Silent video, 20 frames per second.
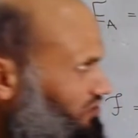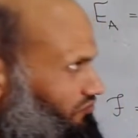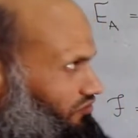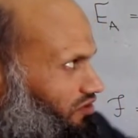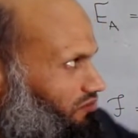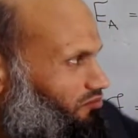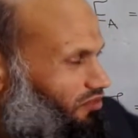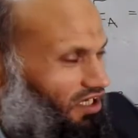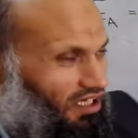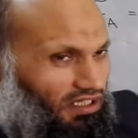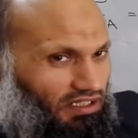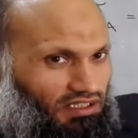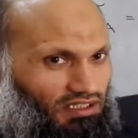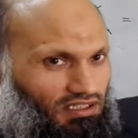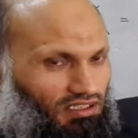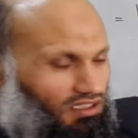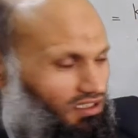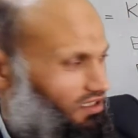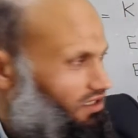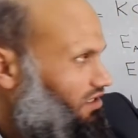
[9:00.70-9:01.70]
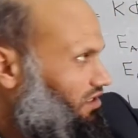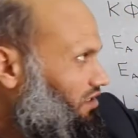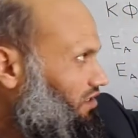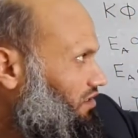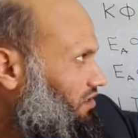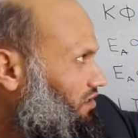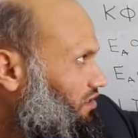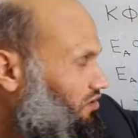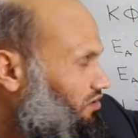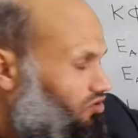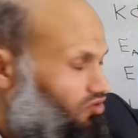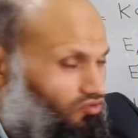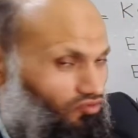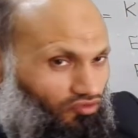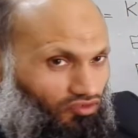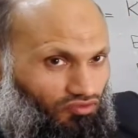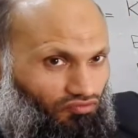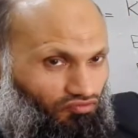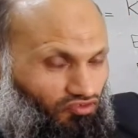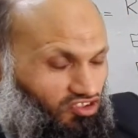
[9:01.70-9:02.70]
given by a
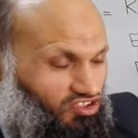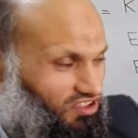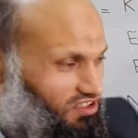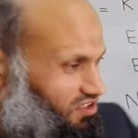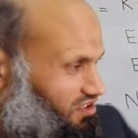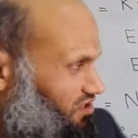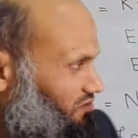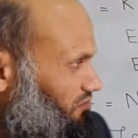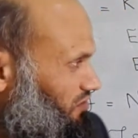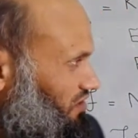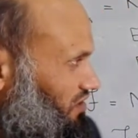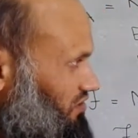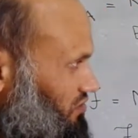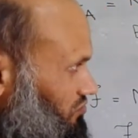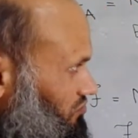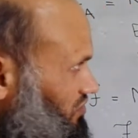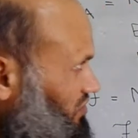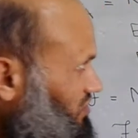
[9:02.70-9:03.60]
curve which is similar to